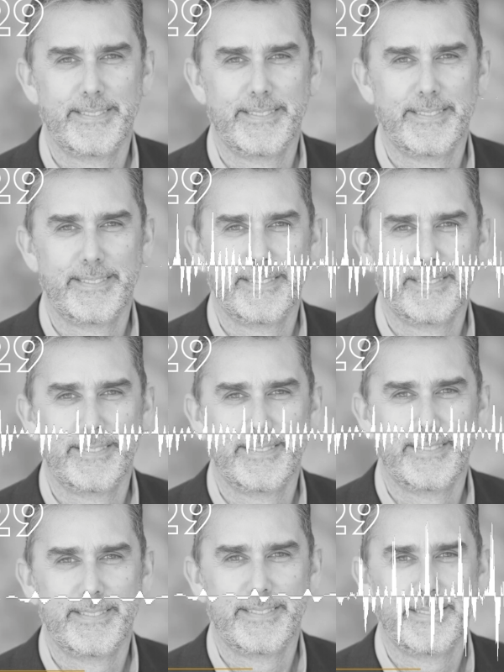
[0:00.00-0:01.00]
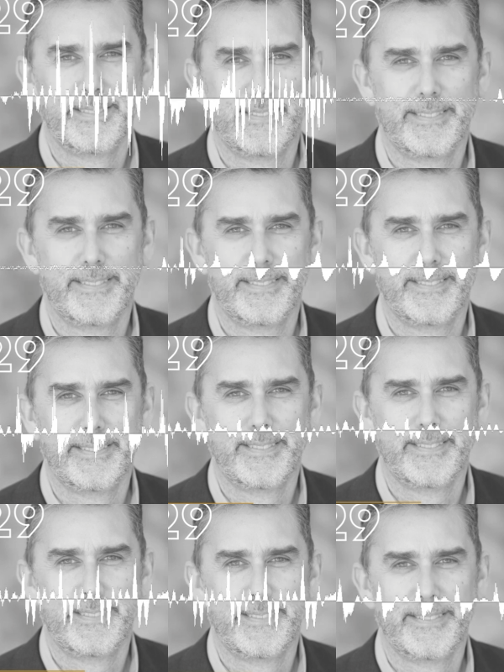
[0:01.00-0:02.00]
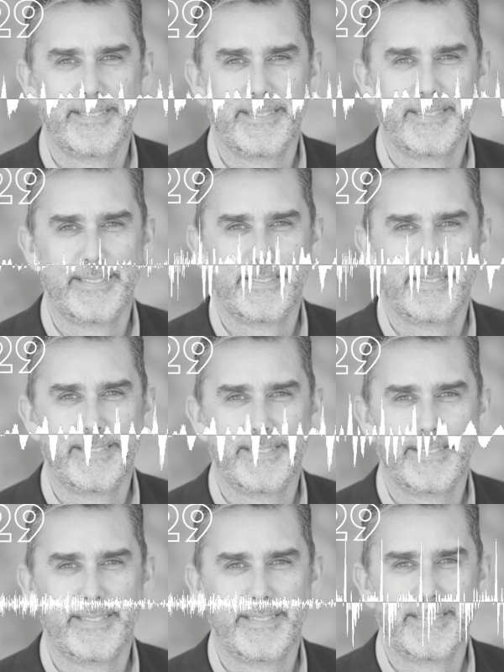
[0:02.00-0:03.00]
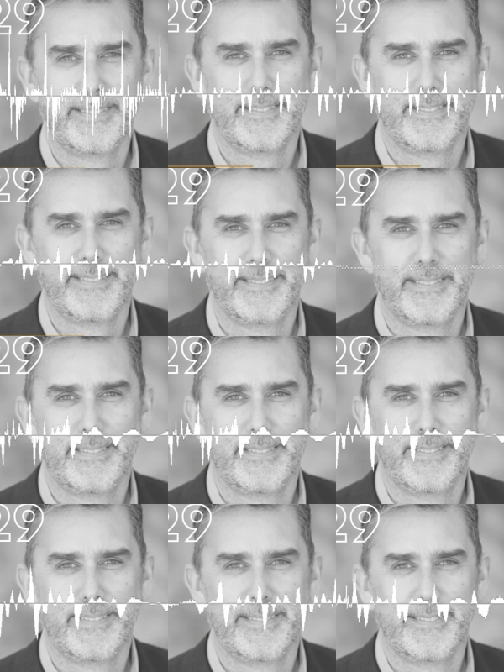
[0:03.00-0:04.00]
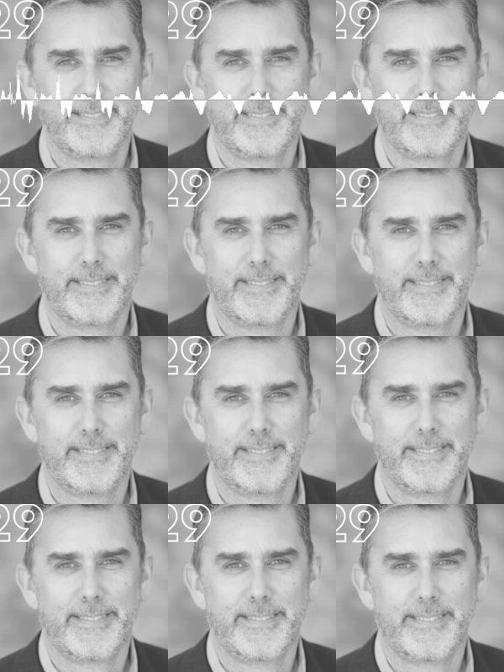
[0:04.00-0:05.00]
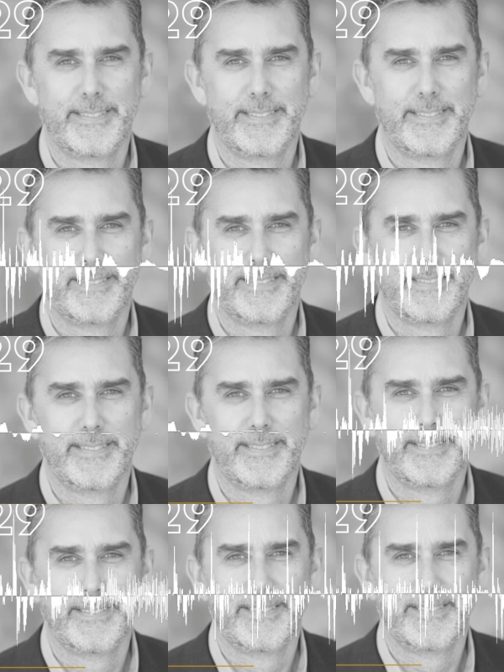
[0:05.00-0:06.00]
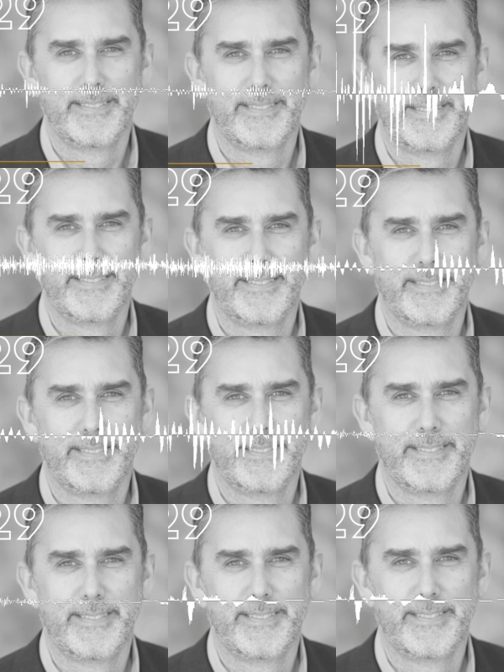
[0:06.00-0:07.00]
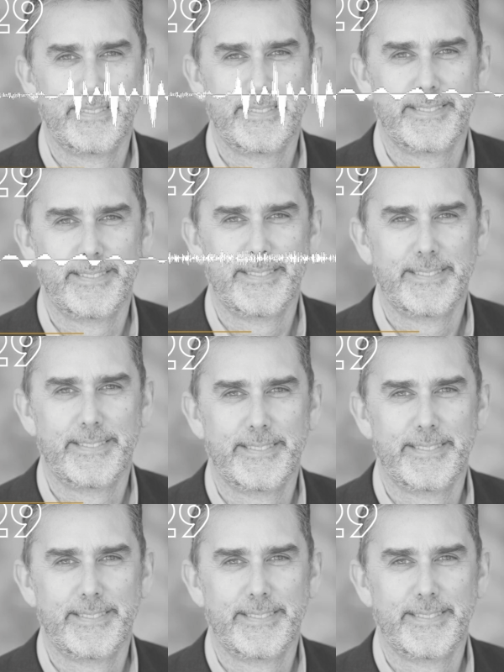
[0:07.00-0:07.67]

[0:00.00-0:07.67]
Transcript: So do you have any ideas how to bring, let's say, the passion across to the teams?